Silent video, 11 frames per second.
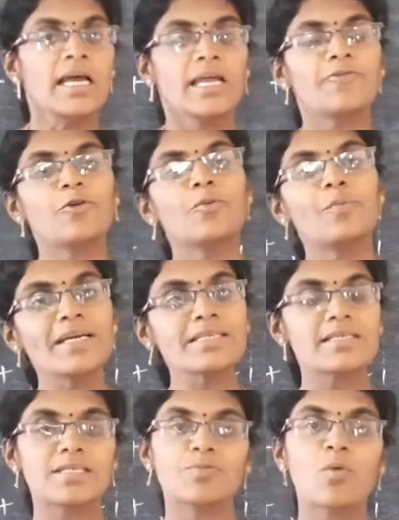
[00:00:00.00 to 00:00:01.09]
if you mix
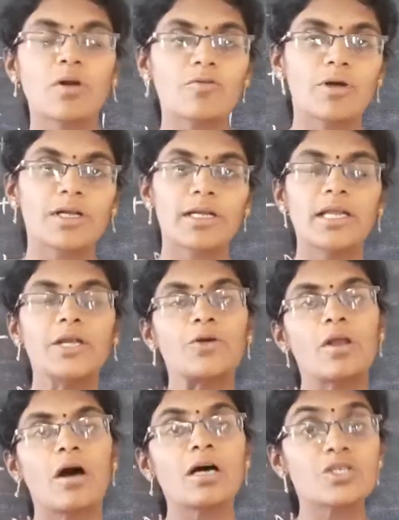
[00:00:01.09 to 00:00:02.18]
the small quantity into a large